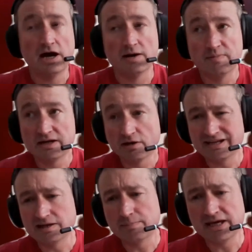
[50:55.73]
I may not
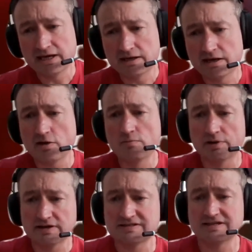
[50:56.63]
need a PA now,
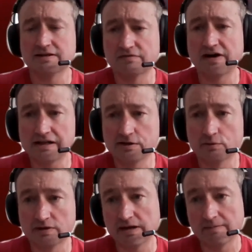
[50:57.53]
but I see the
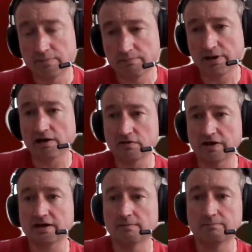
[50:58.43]
value in being part of
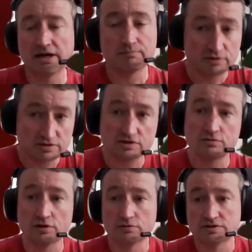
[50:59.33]
that campaign, because who
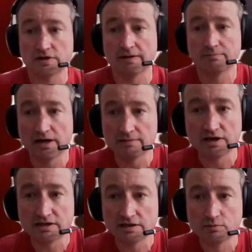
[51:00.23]
knows, I
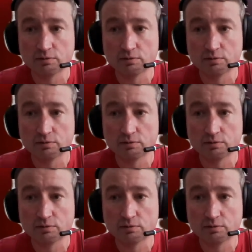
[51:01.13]
might need